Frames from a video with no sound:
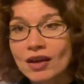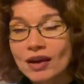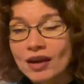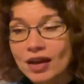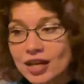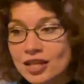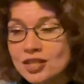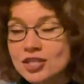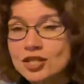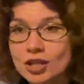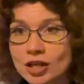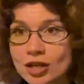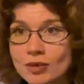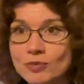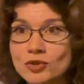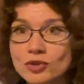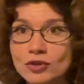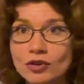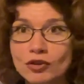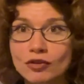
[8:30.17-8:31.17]
in
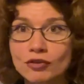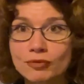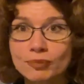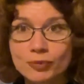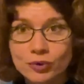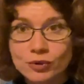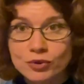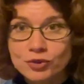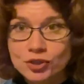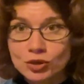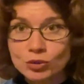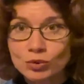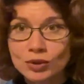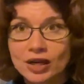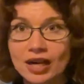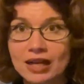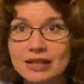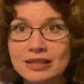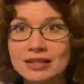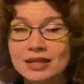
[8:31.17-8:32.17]
terms of project
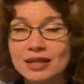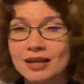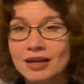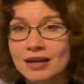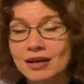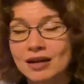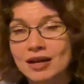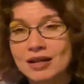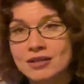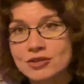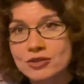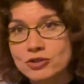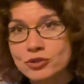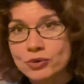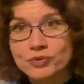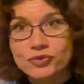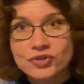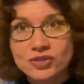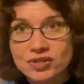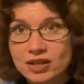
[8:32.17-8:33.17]
writing and
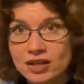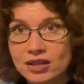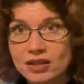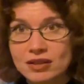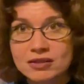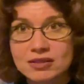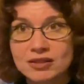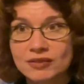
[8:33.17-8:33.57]
soft skills.